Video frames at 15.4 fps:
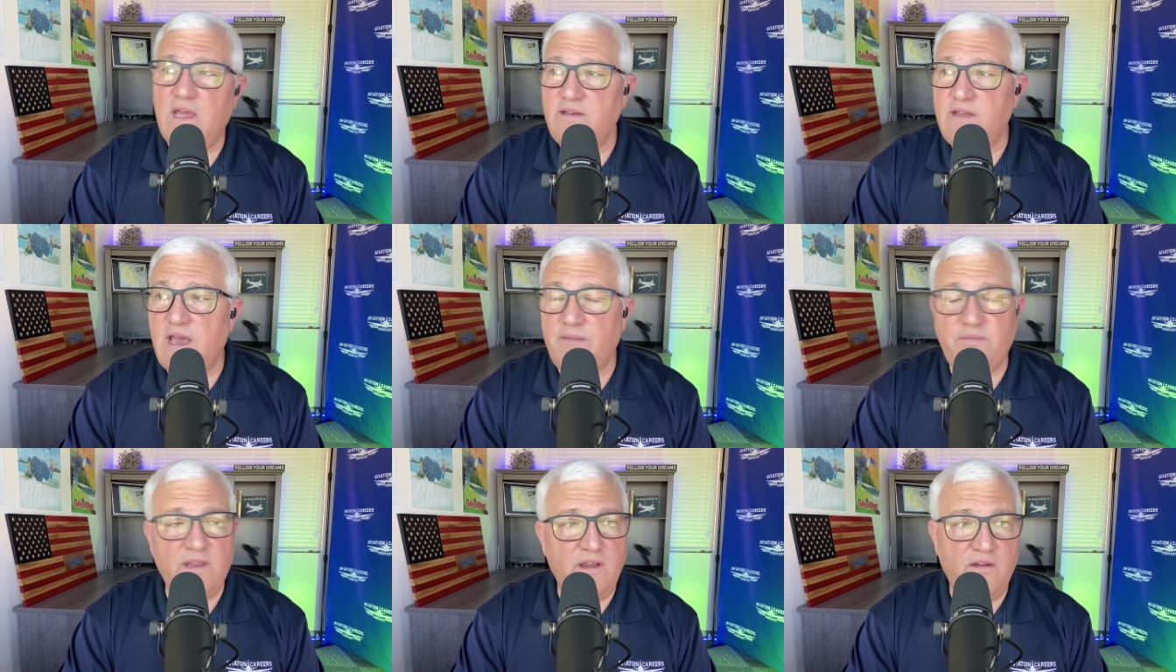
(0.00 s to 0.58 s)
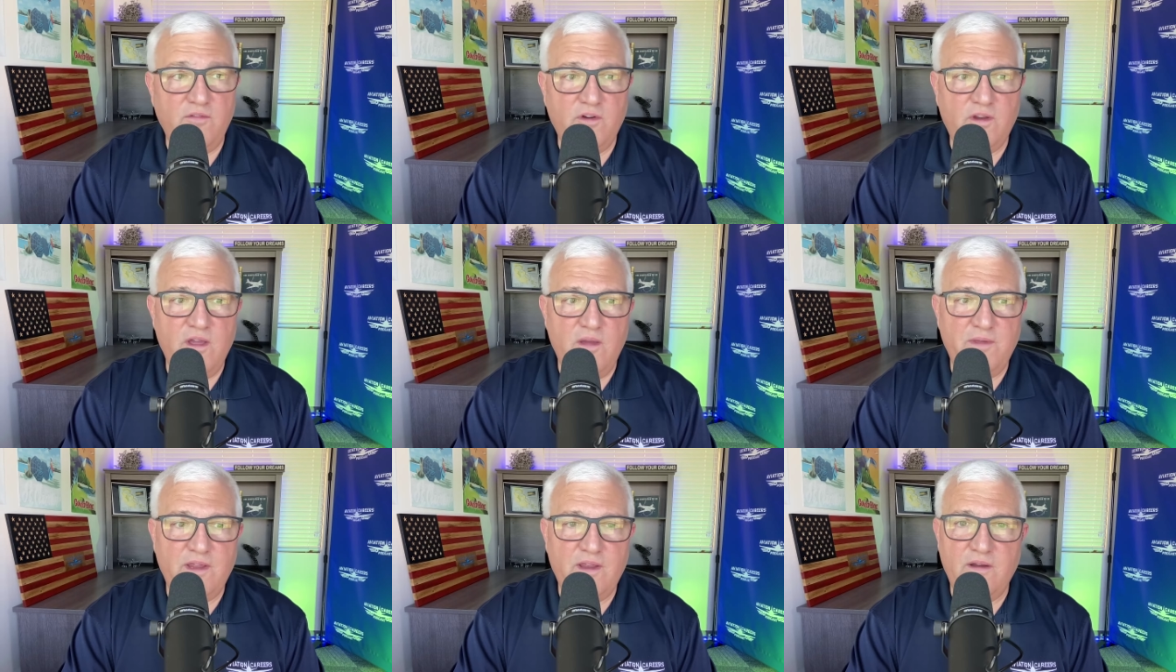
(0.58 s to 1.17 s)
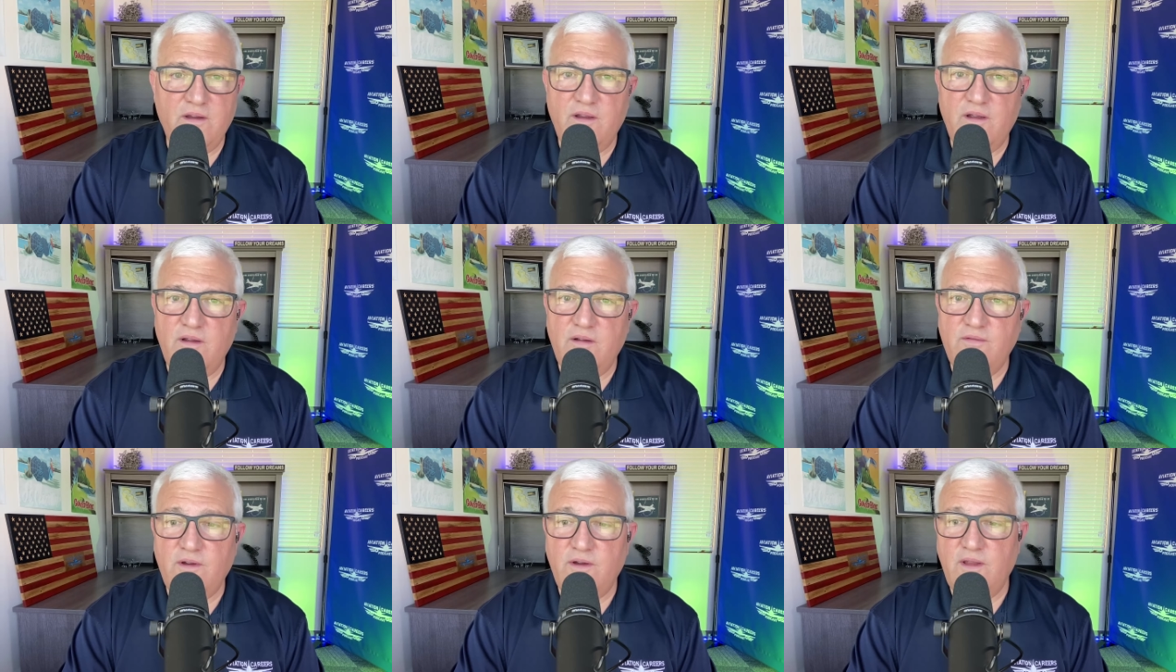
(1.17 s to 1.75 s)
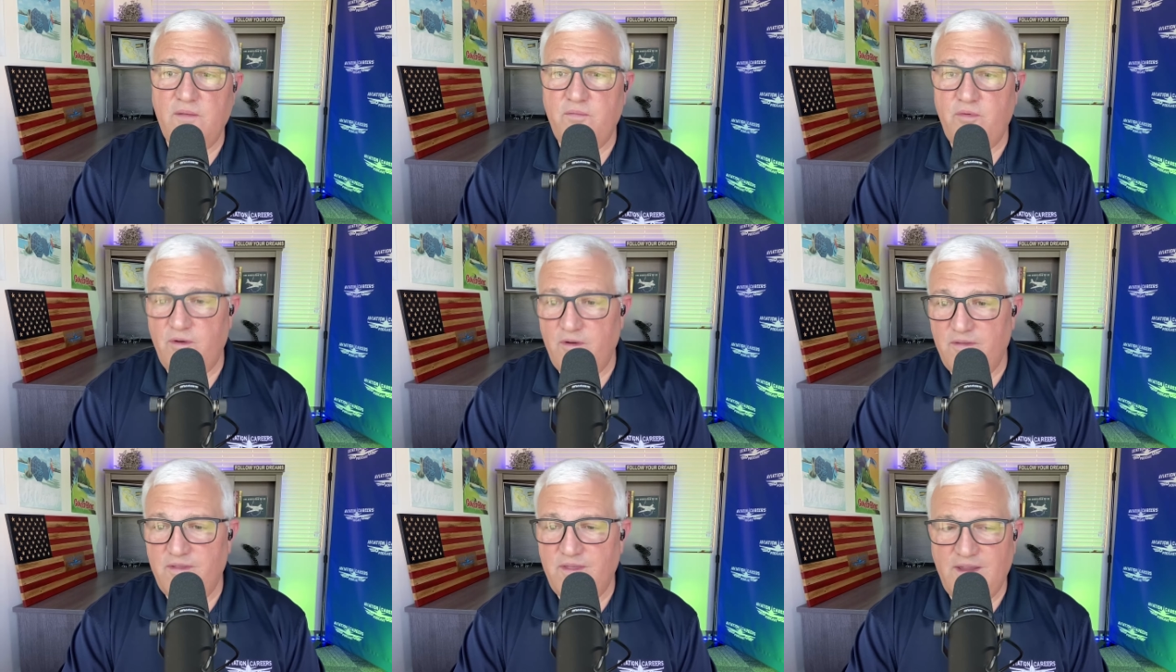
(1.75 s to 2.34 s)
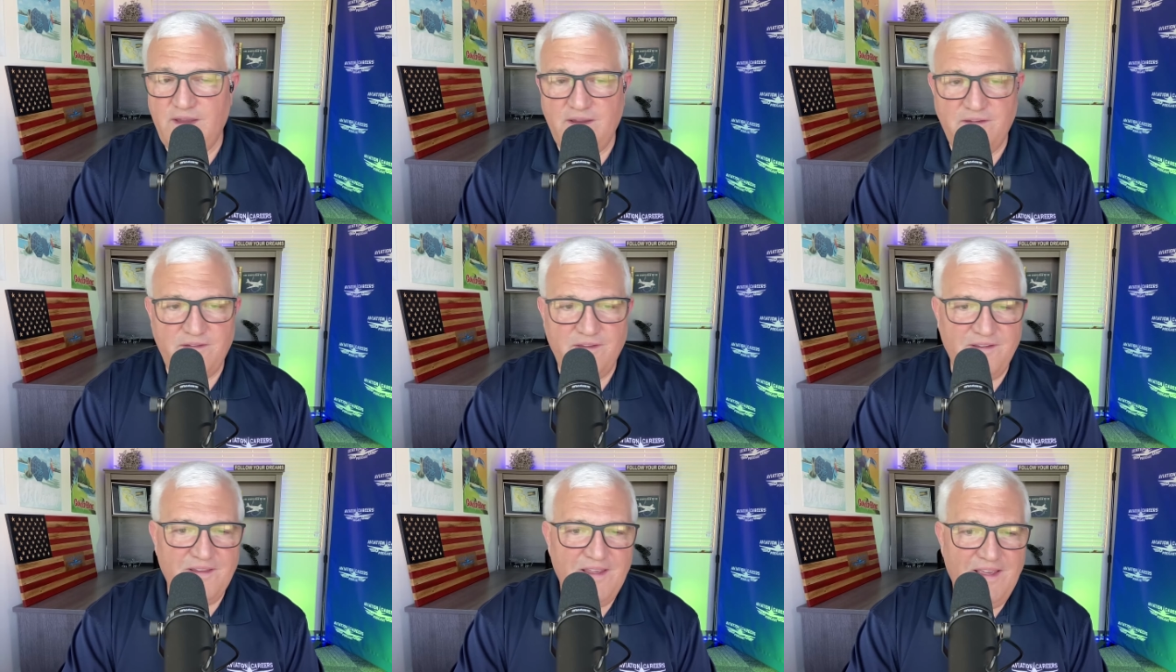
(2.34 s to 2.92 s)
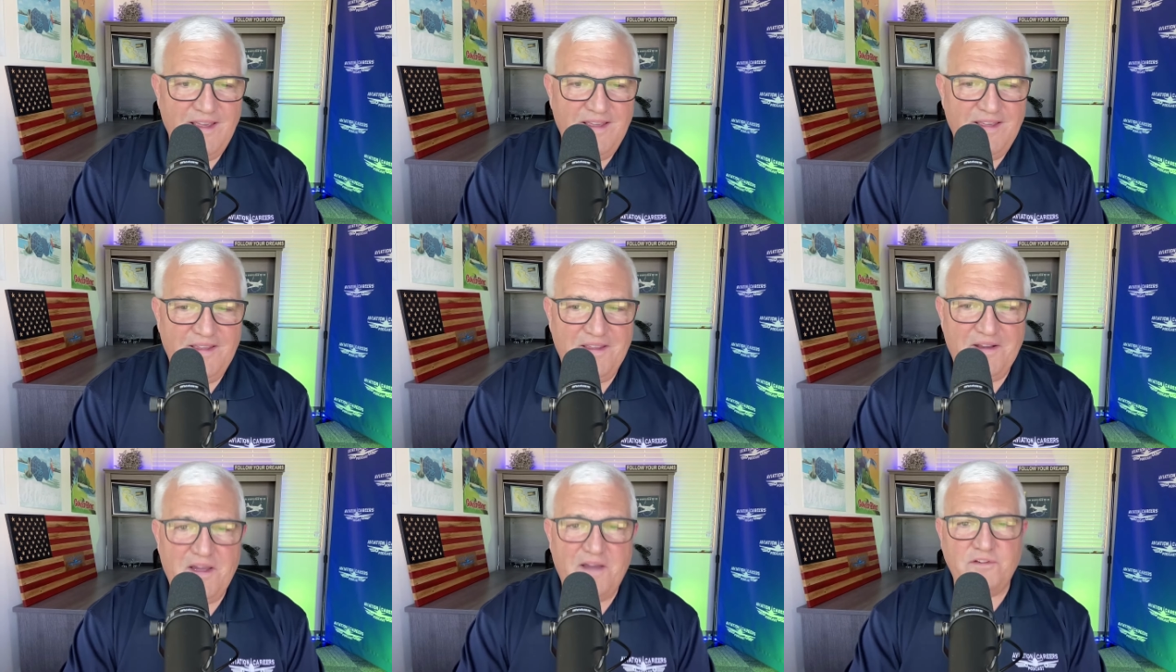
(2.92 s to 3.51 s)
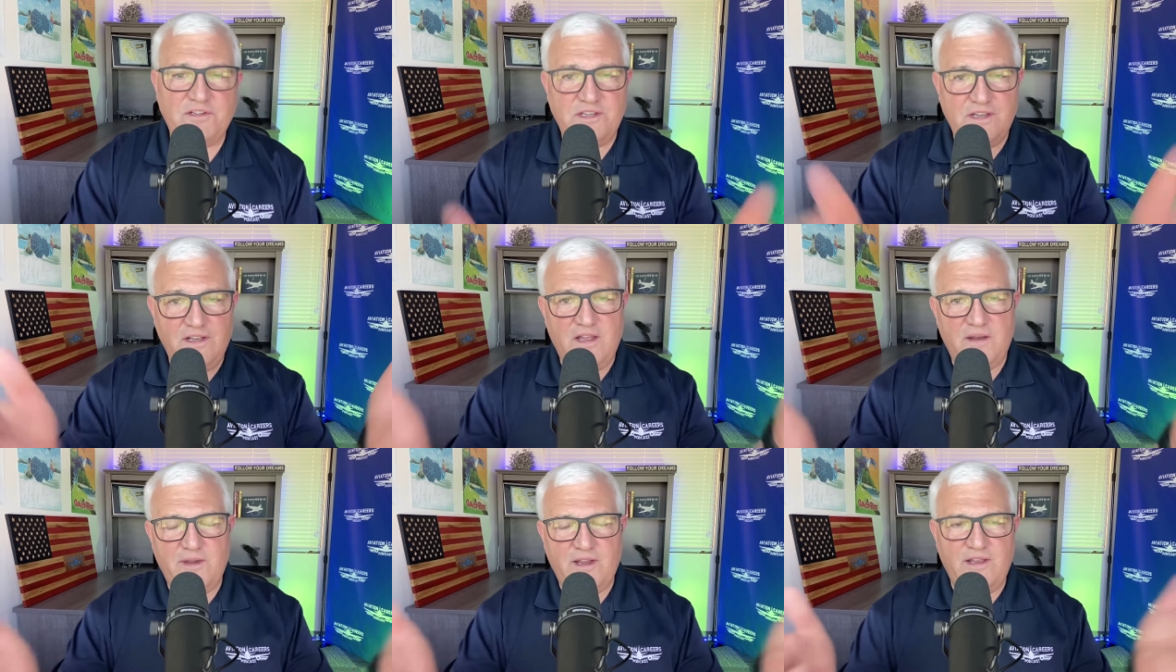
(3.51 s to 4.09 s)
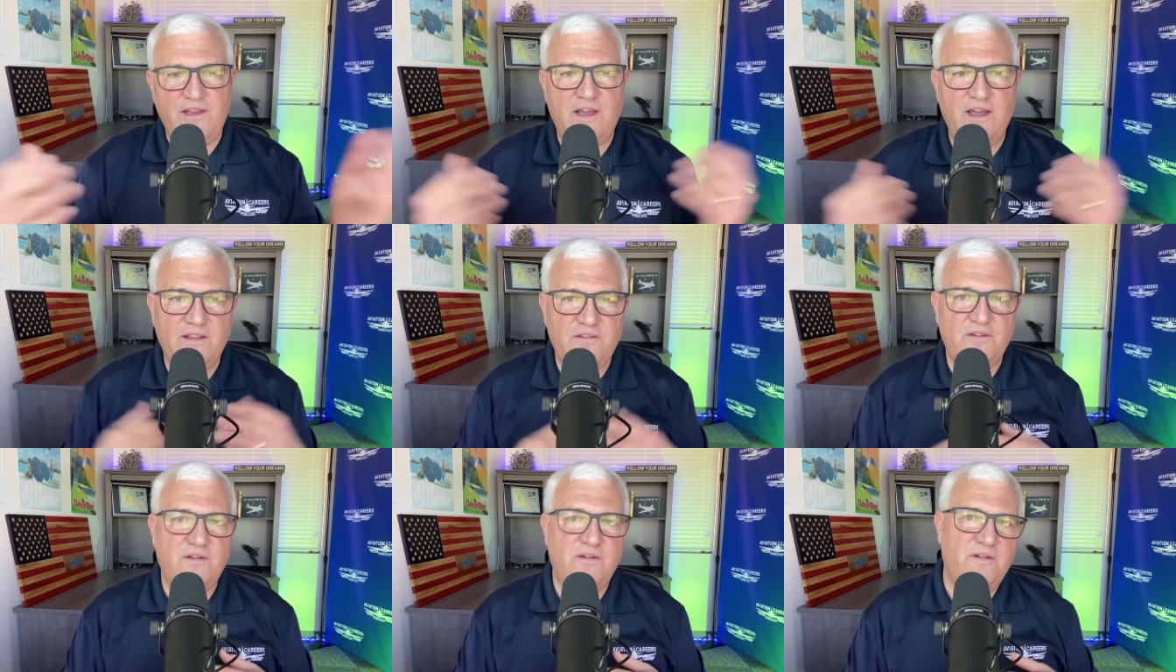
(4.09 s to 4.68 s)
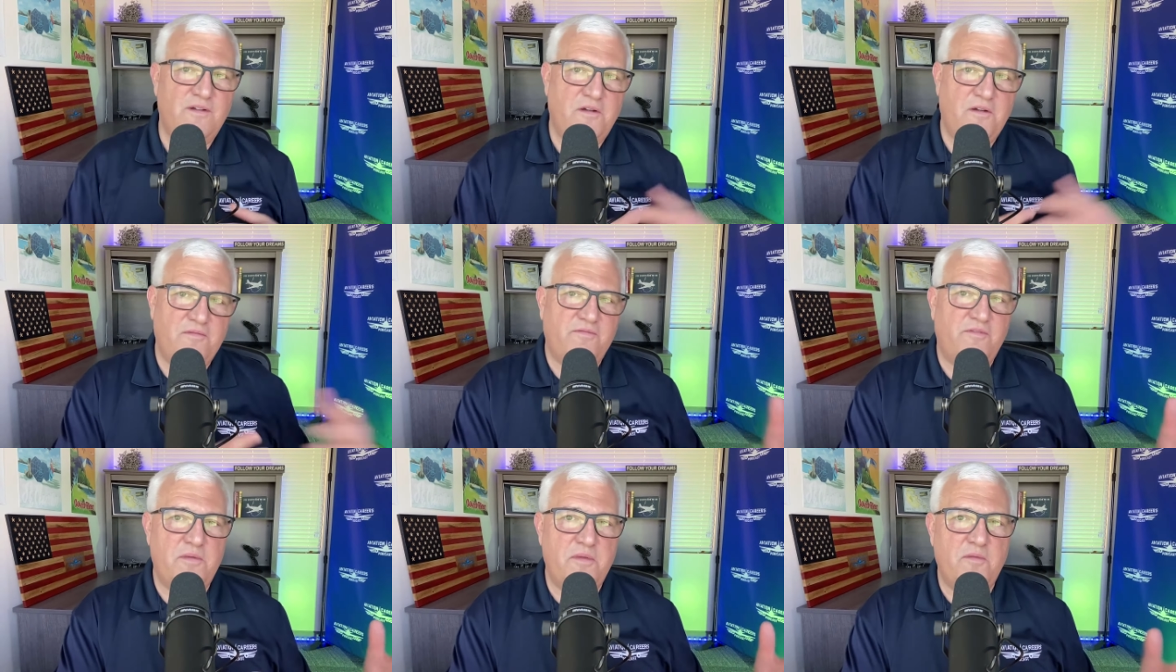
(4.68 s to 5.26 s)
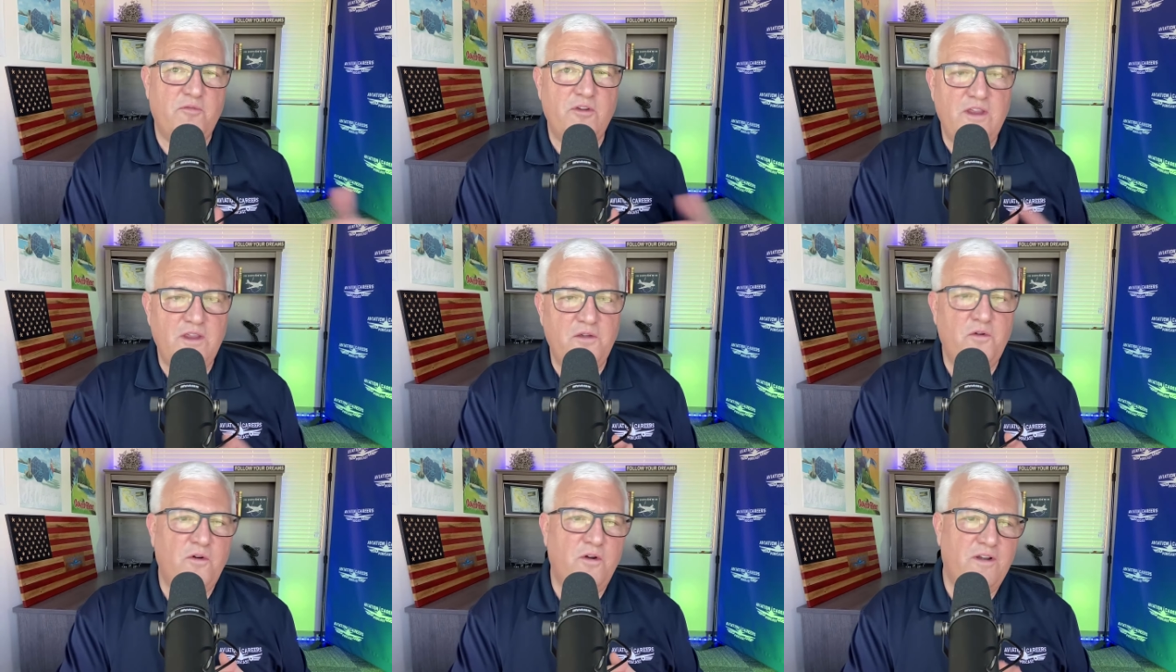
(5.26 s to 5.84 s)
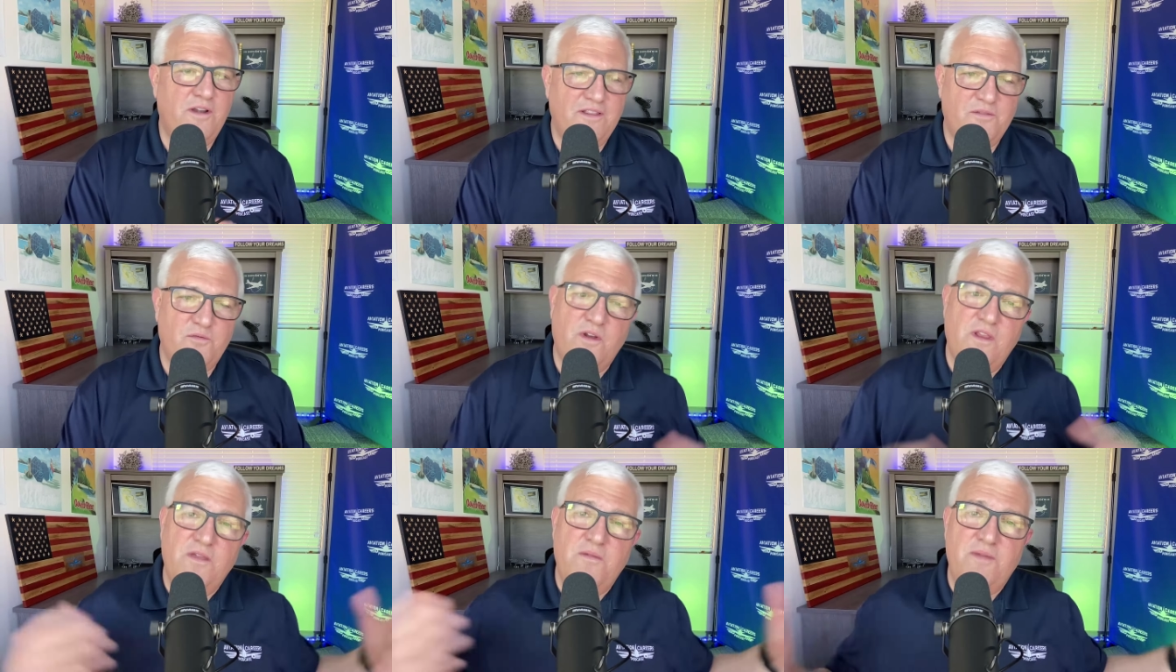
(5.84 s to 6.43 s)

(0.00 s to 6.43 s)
adapting and overcoming are very important things. And obviously a lot of my clients are from the Marine Corps, and that's one of the